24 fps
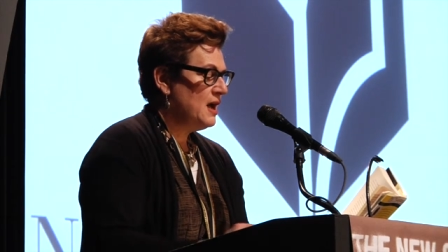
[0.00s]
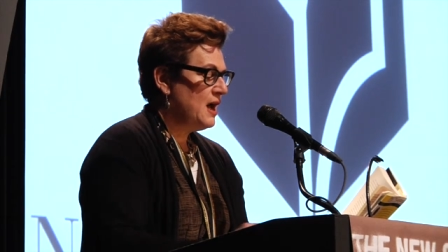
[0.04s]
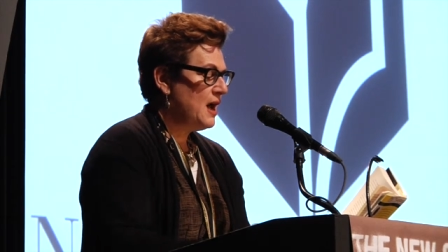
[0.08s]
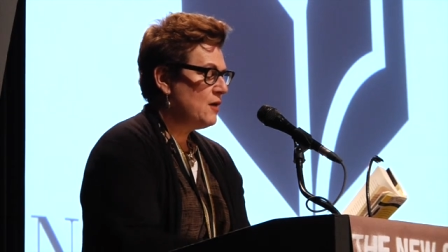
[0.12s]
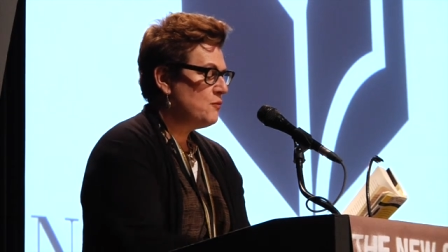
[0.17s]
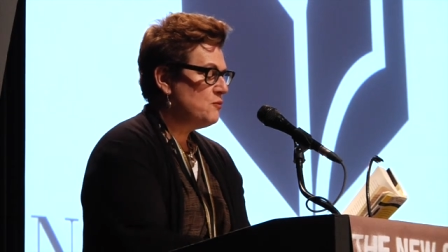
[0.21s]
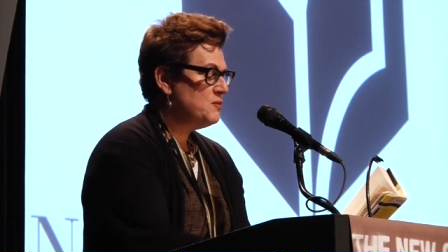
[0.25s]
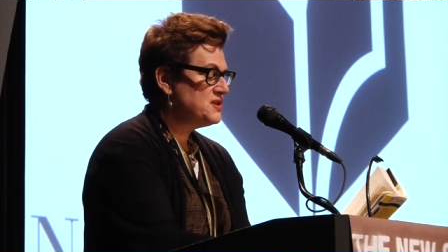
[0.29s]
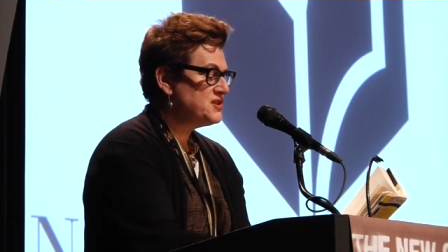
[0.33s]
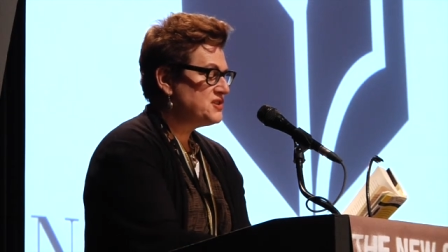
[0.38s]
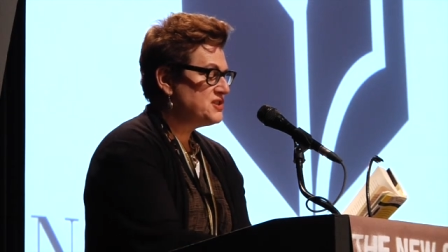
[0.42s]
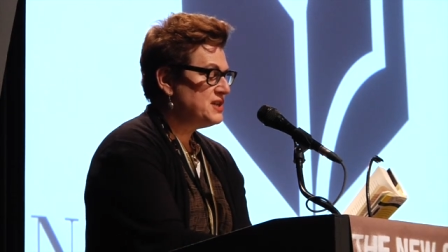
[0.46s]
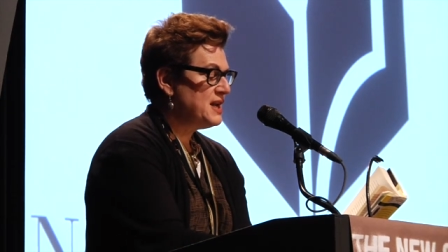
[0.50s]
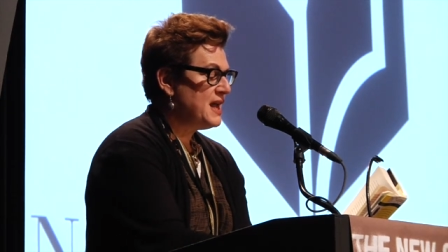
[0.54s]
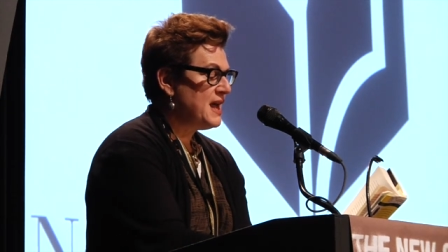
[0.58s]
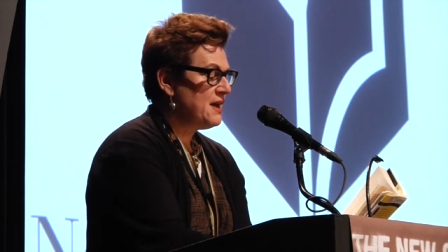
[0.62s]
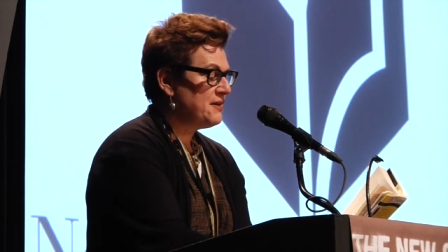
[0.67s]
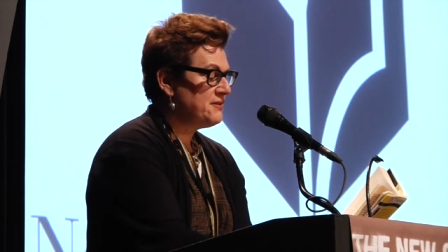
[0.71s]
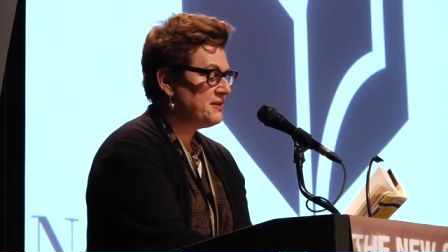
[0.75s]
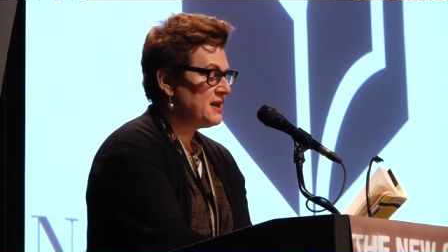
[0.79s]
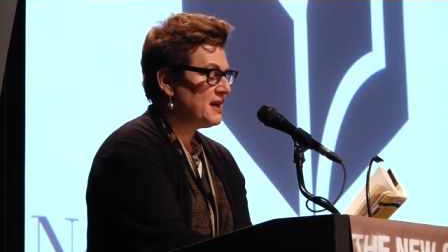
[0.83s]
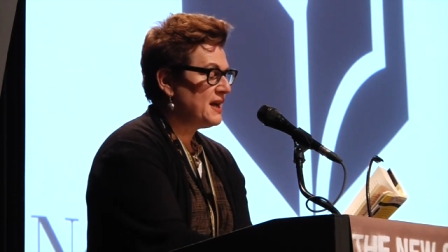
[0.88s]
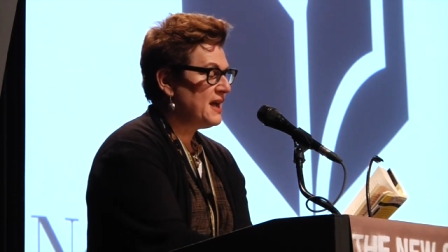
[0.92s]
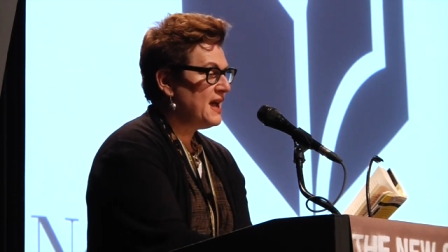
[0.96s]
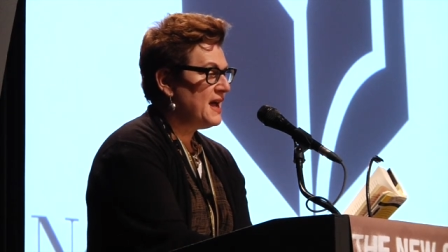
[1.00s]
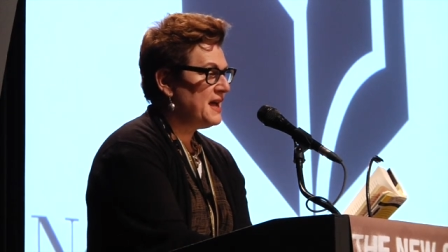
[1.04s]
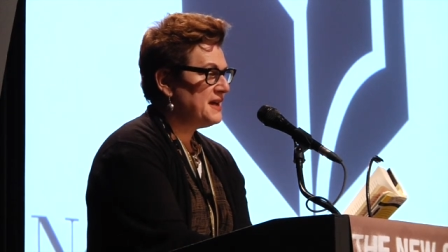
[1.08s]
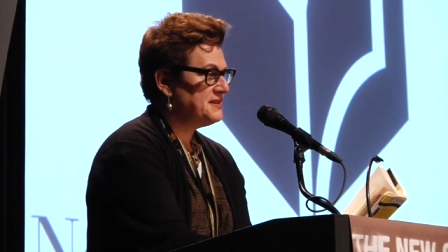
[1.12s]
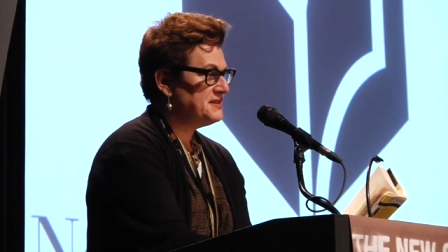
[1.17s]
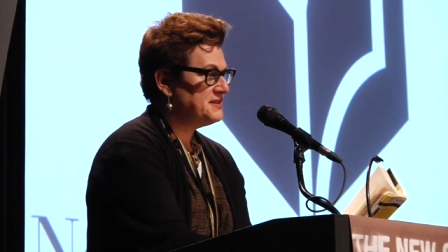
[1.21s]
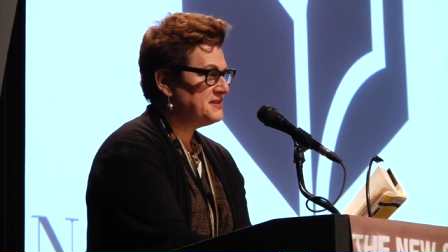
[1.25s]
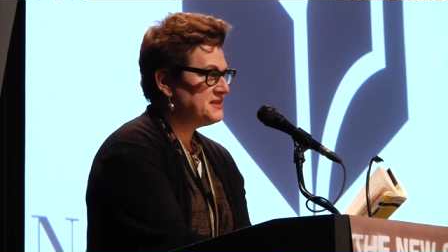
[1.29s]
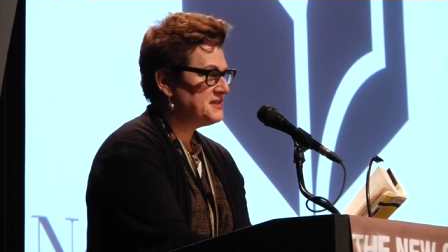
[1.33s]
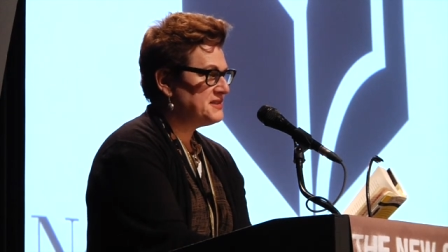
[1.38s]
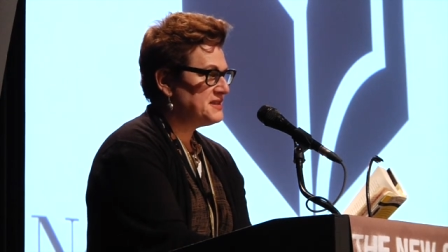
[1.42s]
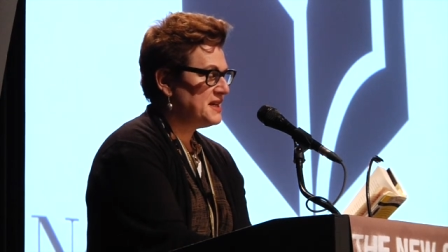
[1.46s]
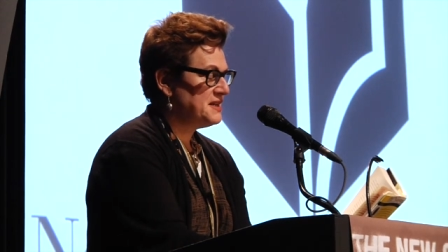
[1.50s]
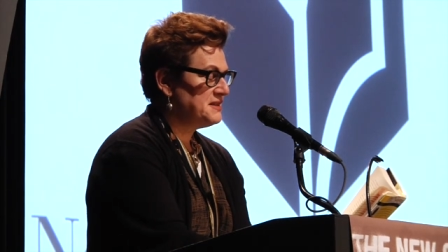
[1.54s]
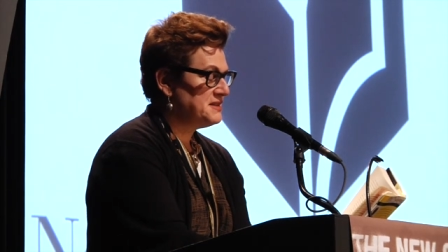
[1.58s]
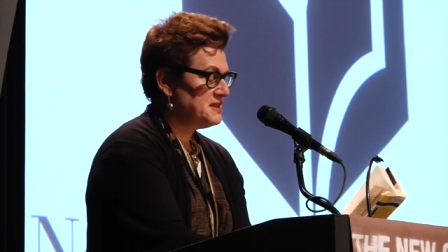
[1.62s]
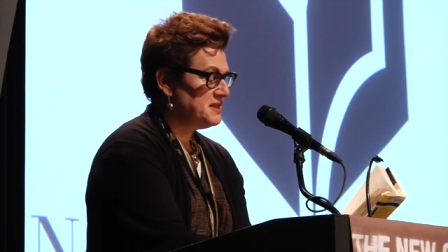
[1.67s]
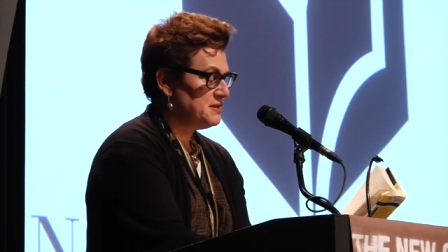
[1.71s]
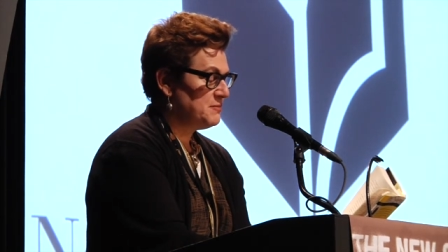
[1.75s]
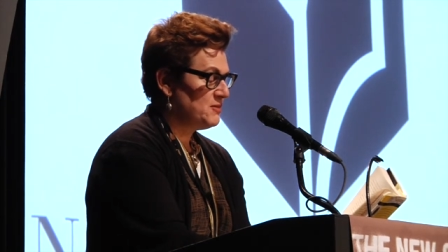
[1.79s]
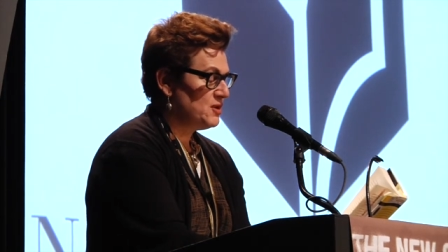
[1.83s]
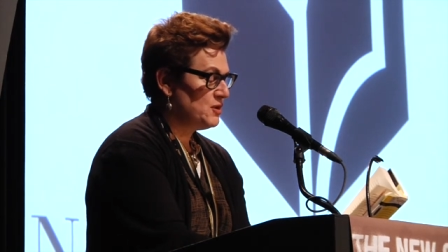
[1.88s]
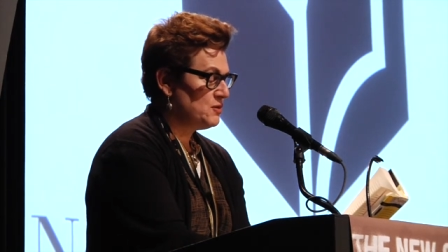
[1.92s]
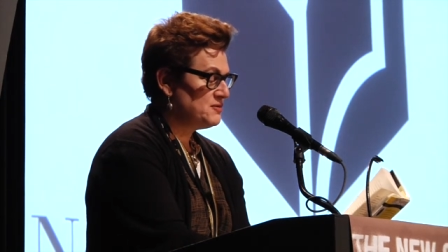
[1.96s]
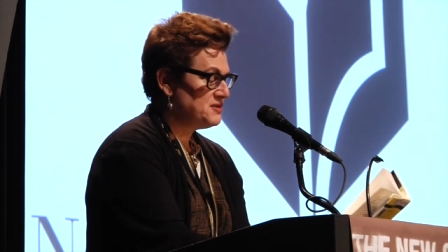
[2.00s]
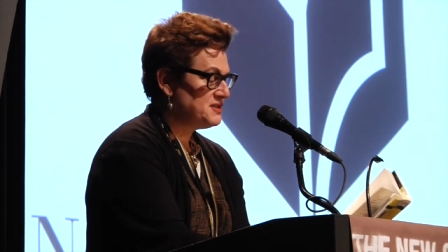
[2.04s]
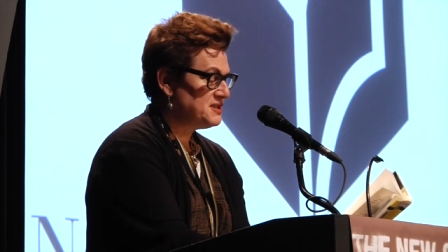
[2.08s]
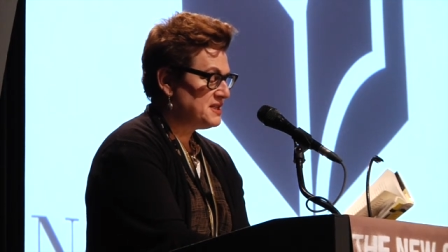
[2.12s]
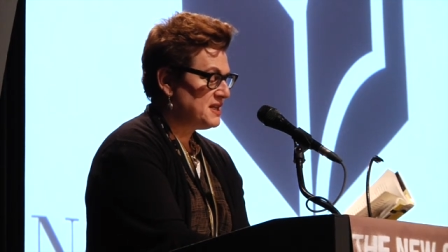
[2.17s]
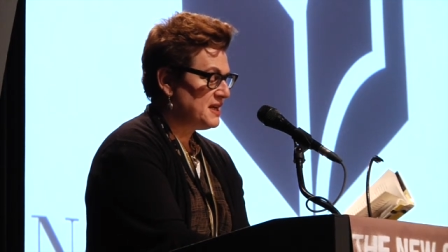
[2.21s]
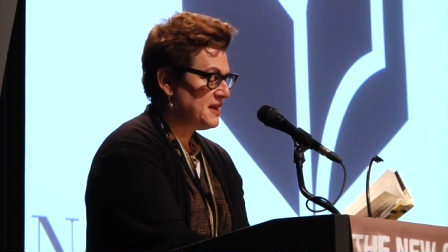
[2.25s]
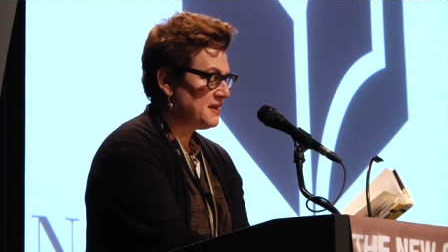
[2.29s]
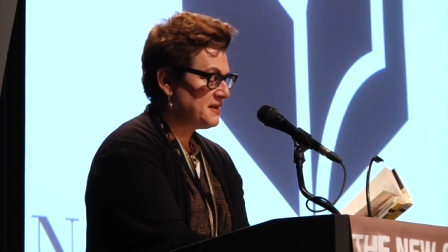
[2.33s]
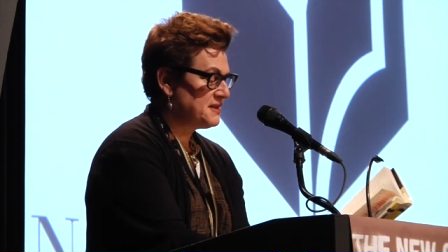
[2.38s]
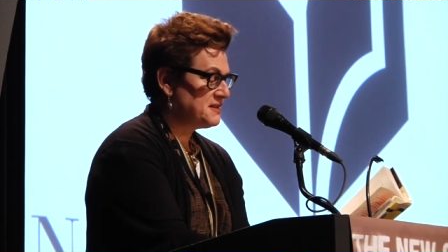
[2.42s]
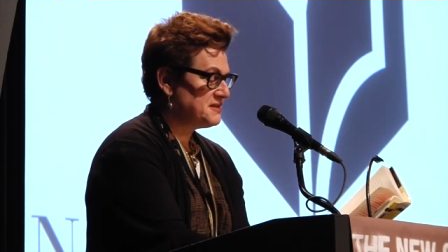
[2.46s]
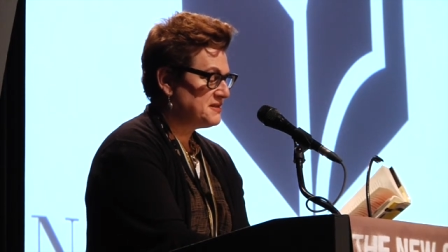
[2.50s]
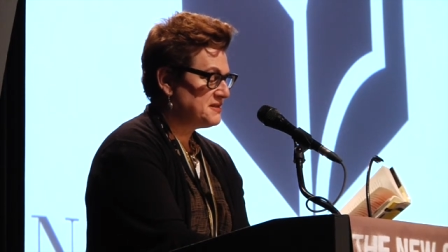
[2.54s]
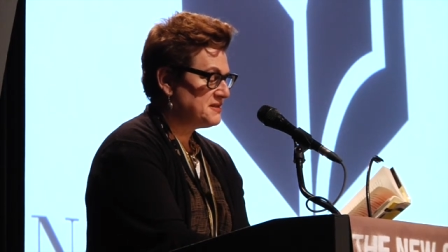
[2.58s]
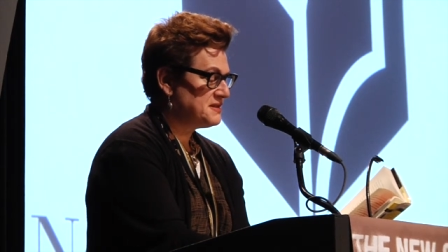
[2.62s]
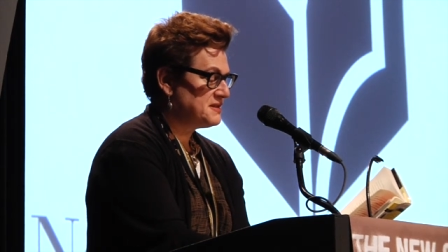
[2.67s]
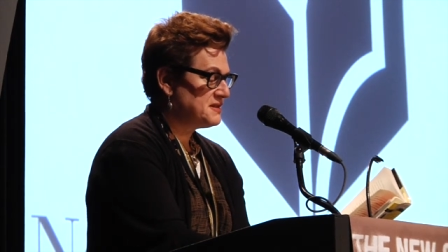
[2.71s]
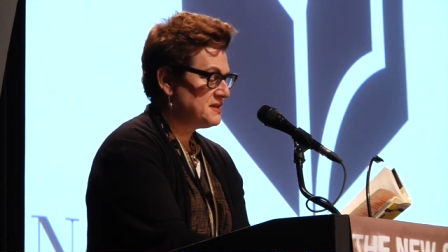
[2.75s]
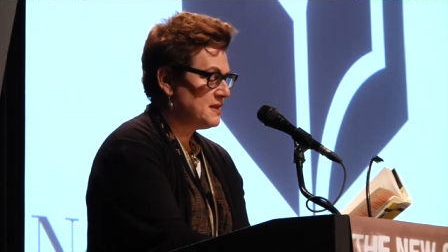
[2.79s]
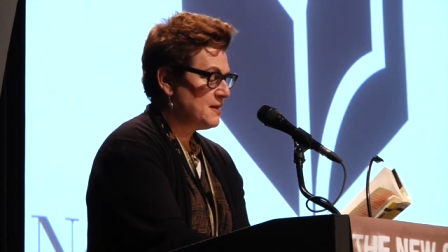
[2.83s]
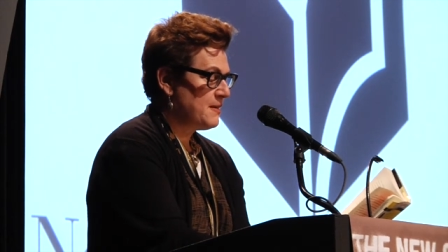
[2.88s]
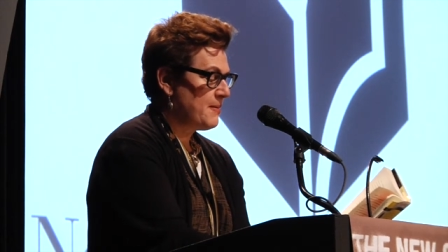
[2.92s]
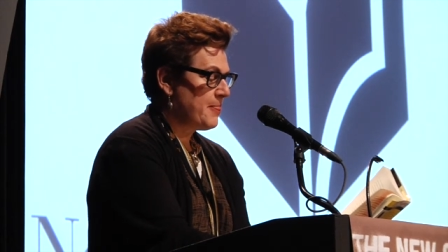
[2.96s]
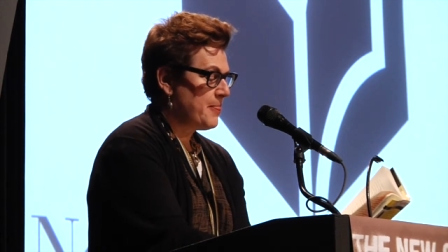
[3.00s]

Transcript: I wish now that I hadn't sent him those texts.